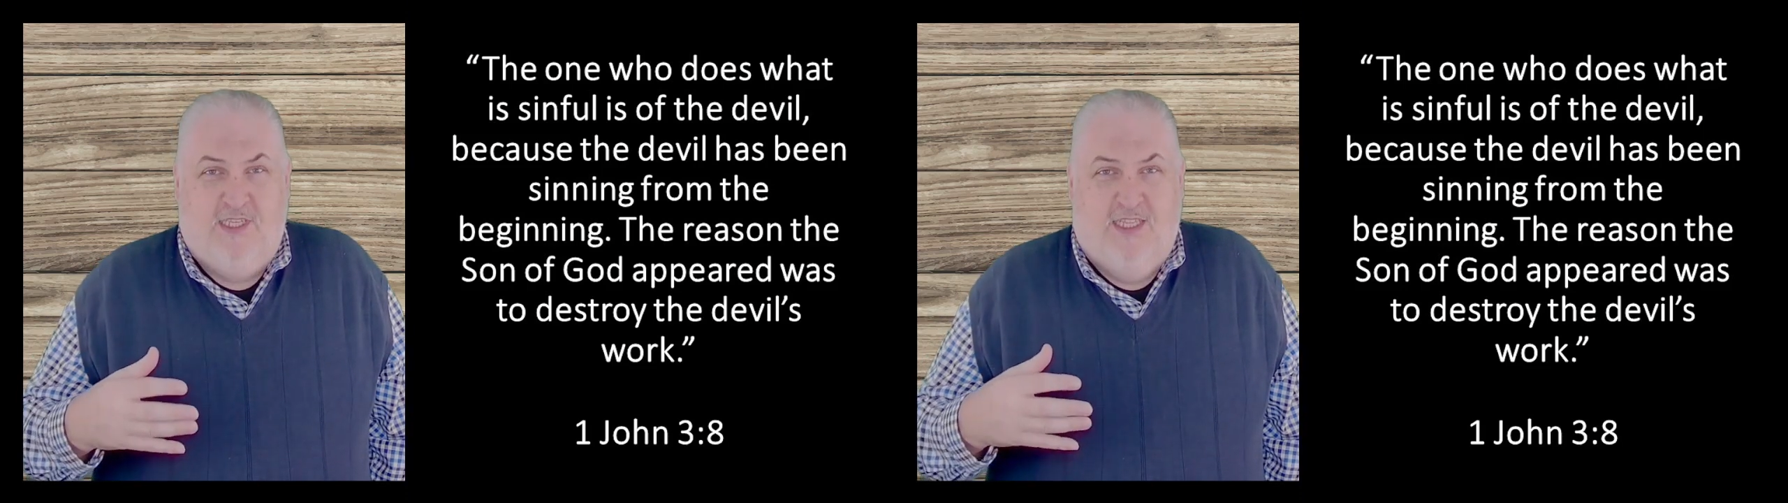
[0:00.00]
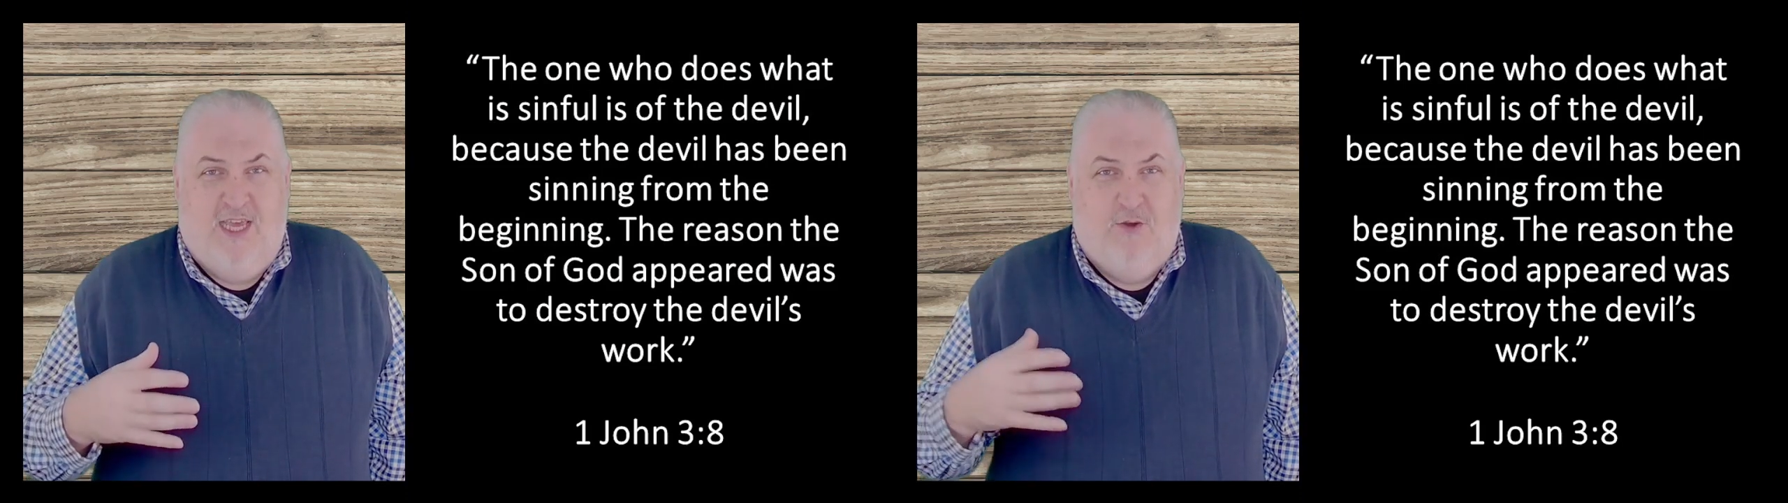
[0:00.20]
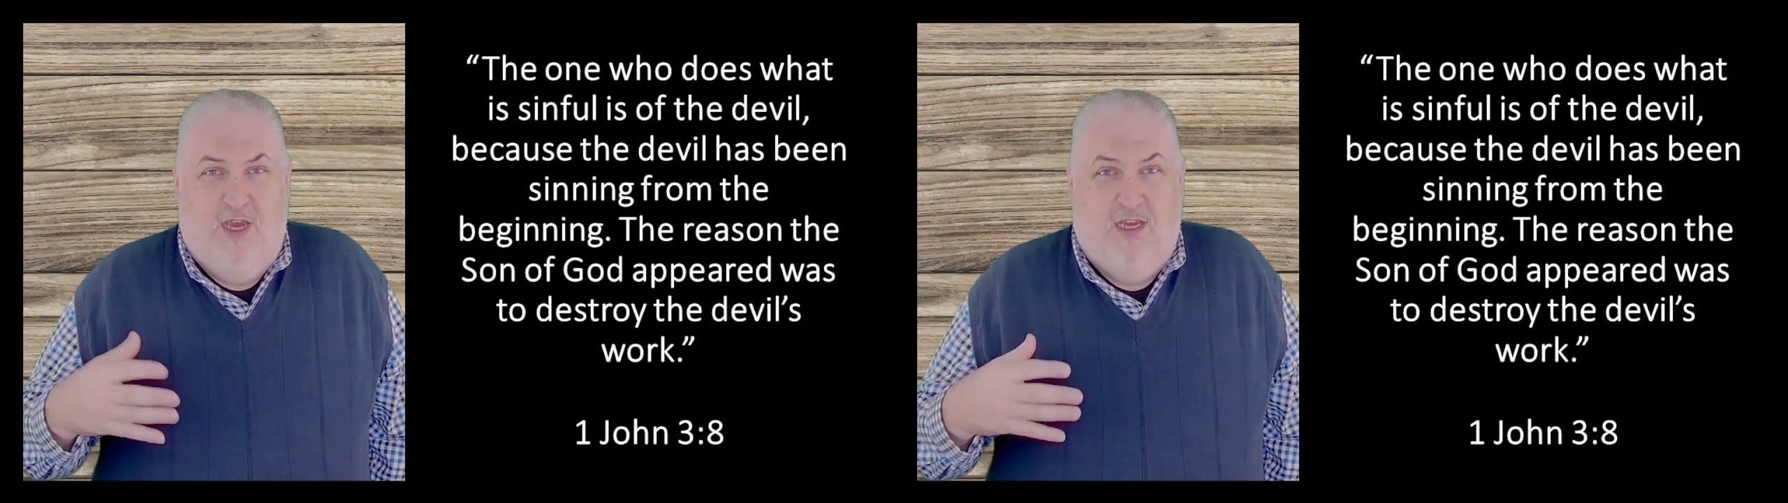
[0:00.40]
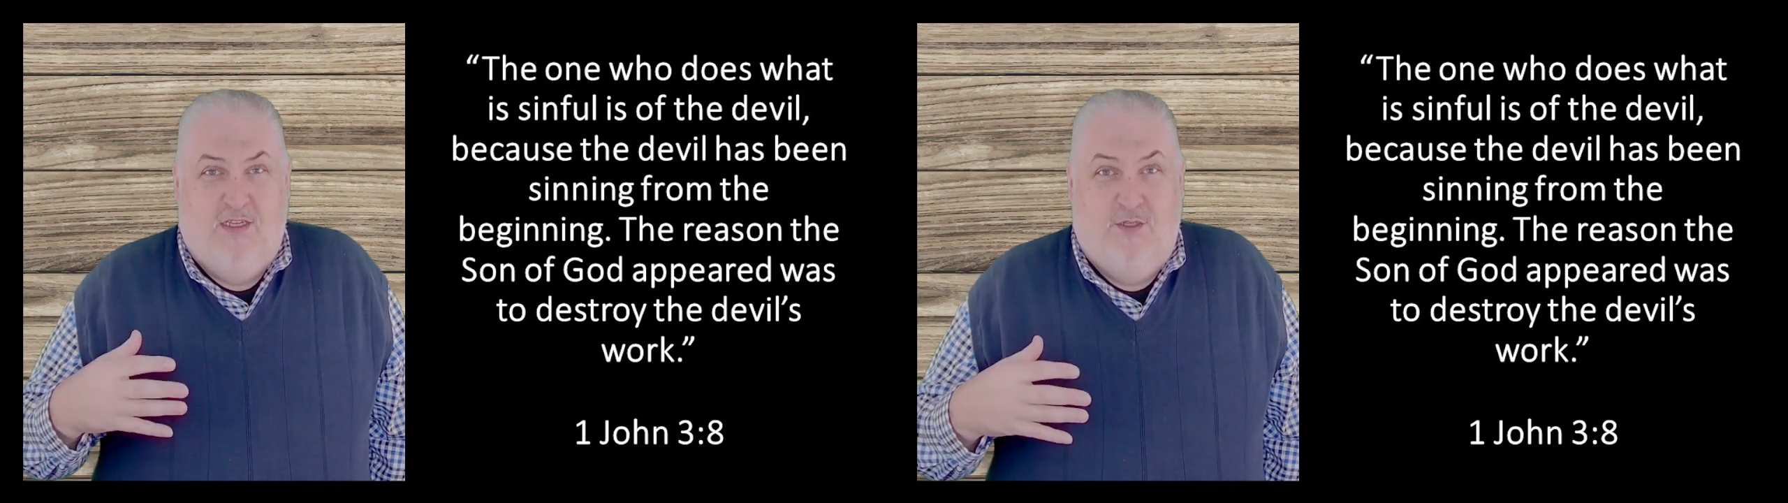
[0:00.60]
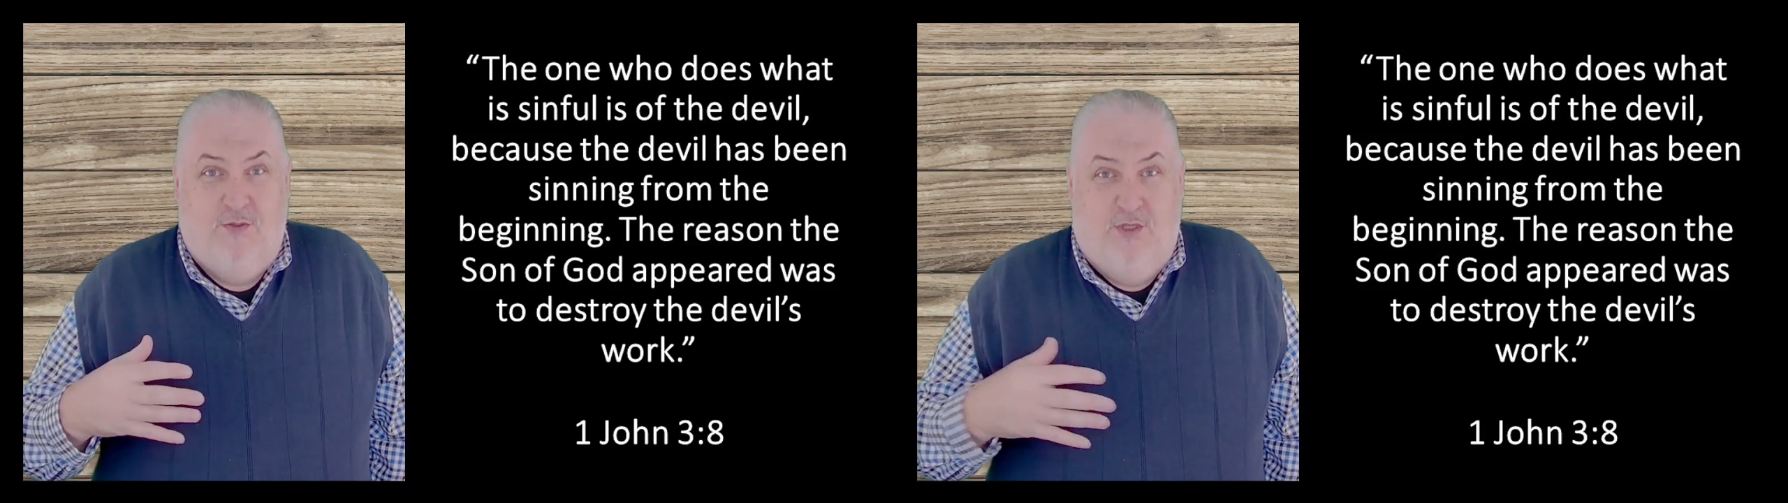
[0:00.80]
allow God
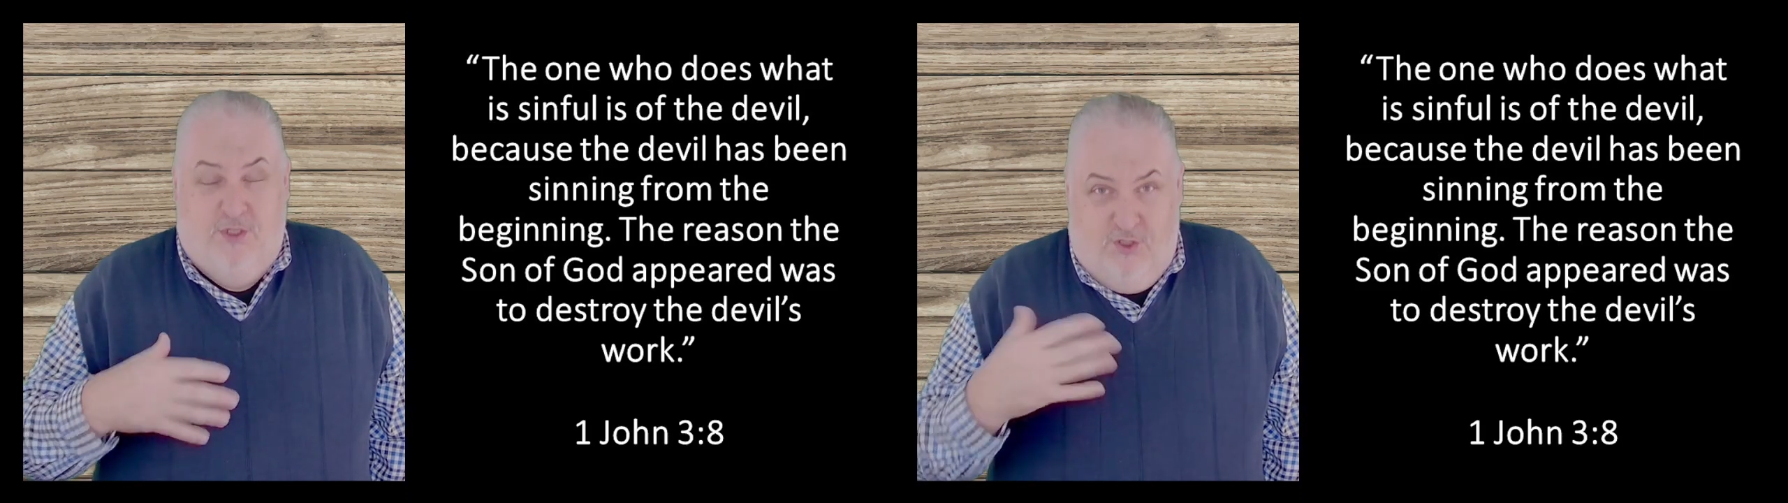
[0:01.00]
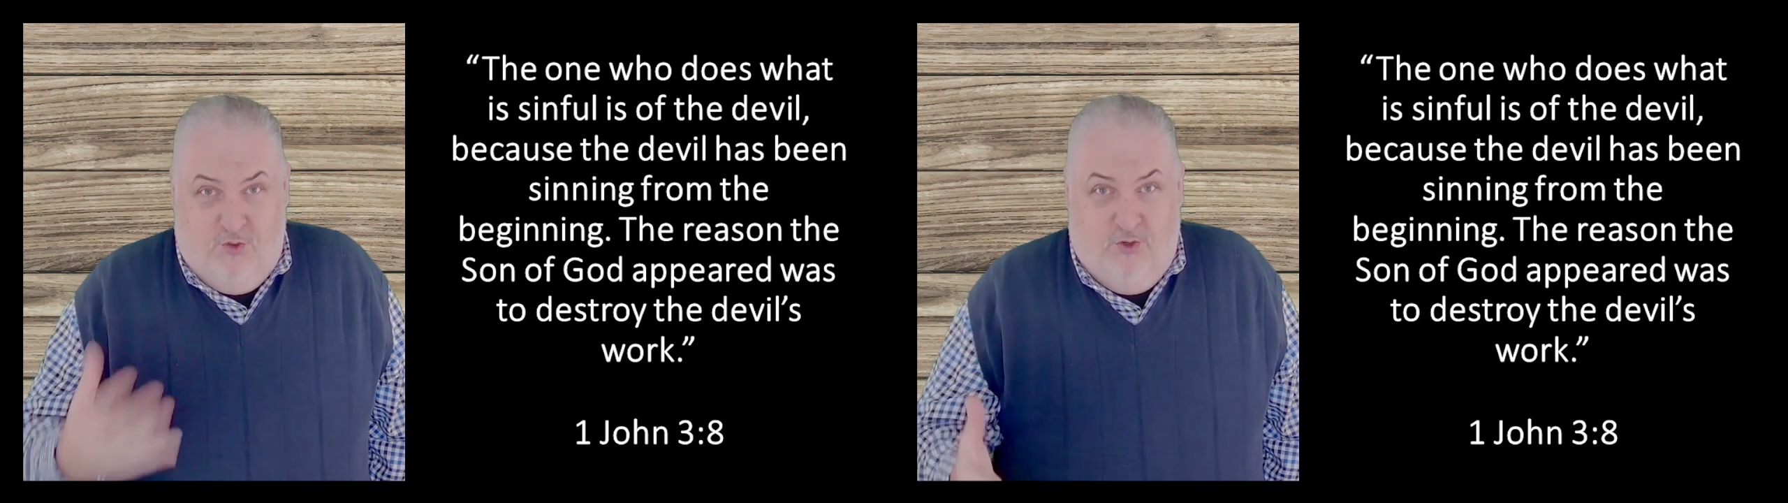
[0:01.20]
to destroy